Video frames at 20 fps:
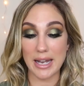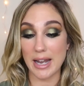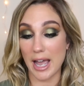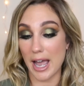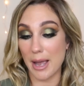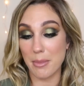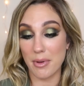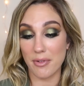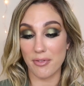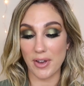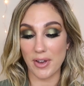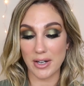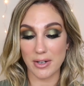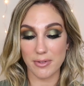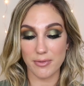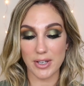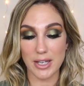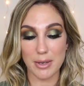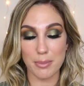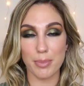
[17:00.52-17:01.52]
and I'm a fan
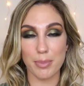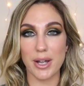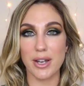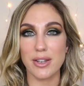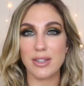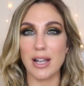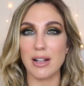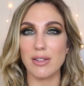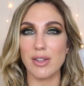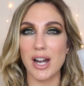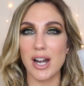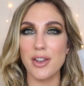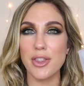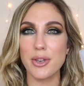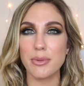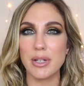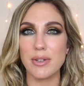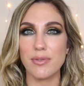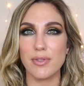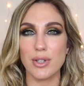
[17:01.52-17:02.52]
of it, but a lot of
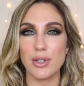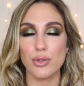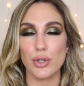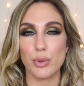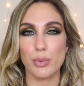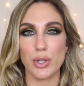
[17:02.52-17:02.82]
the reviews